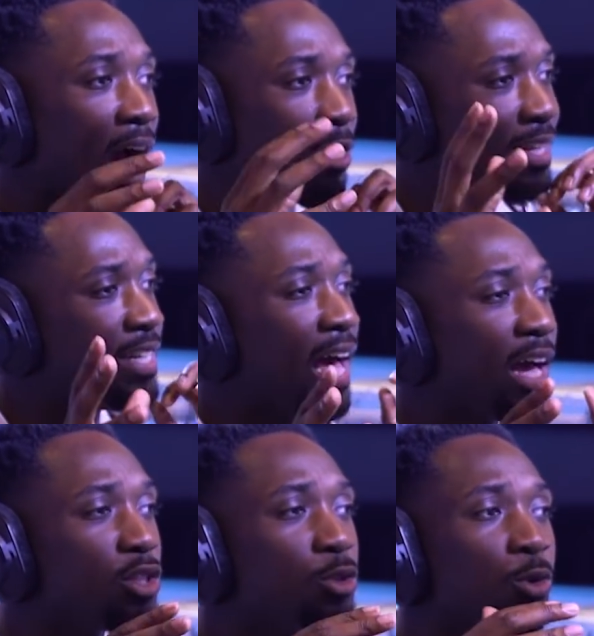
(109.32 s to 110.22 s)
How did
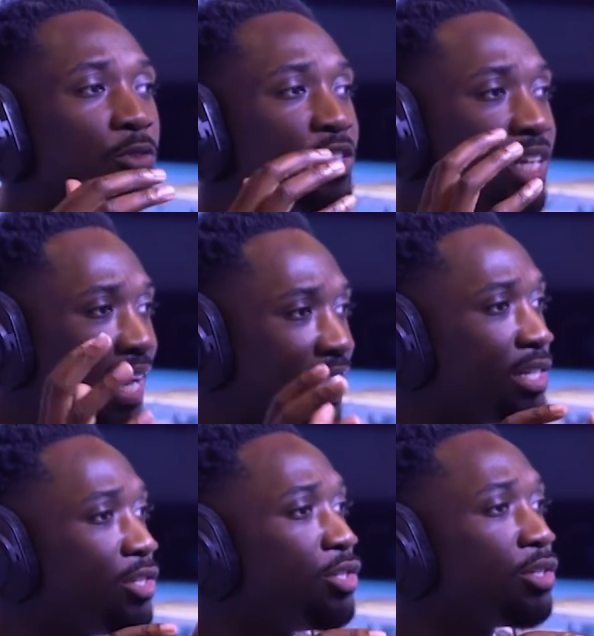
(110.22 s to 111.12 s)
that sort of
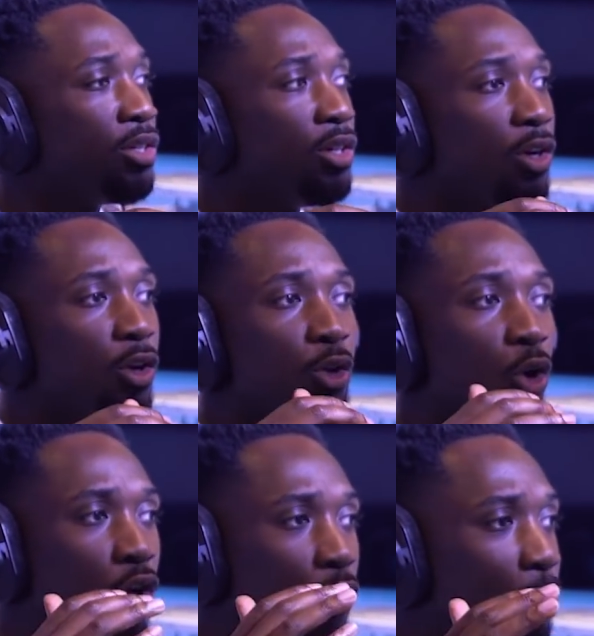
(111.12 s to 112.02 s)
change
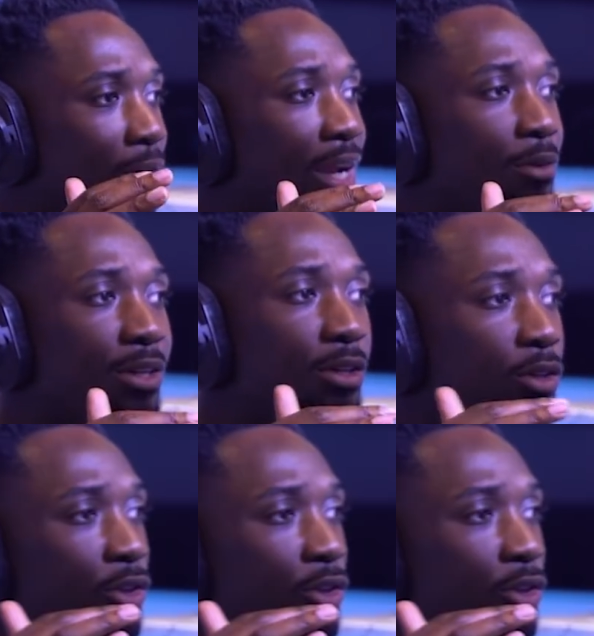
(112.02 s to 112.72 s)
your career and